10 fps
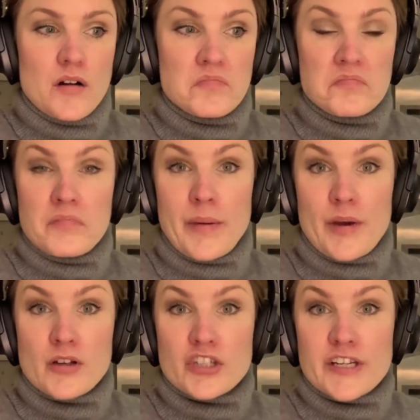maybe I'll
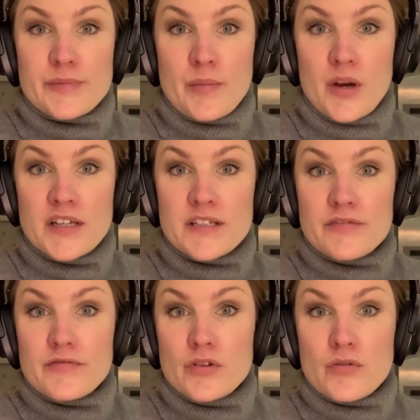change my mind if
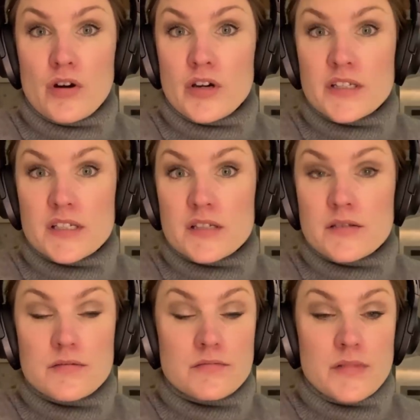you guys
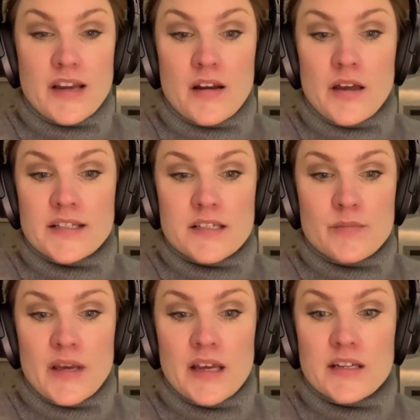enlighten
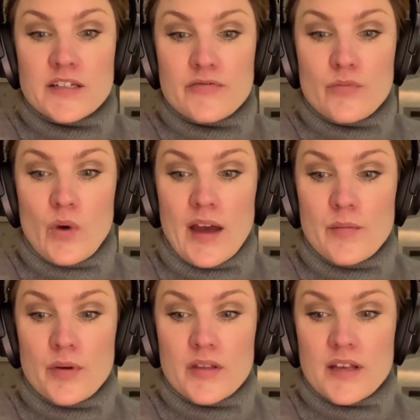me in a different way,
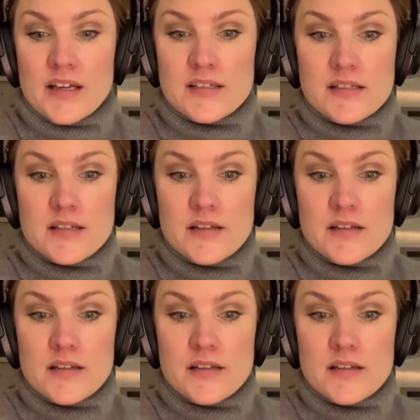but that's